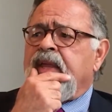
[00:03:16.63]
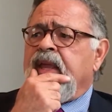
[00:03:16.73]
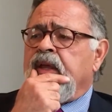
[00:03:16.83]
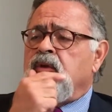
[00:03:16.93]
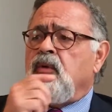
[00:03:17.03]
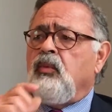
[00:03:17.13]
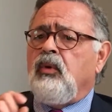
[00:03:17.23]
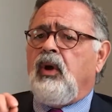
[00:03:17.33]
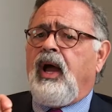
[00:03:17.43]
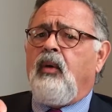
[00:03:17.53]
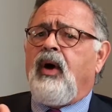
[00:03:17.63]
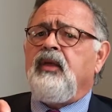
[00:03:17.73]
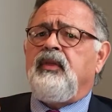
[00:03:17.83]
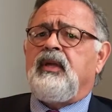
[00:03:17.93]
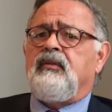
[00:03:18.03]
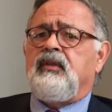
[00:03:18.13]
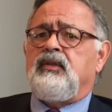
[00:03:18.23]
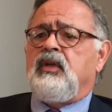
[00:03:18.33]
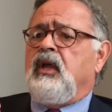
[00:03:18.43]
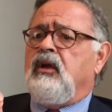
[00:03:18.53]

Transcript: And how I think of this,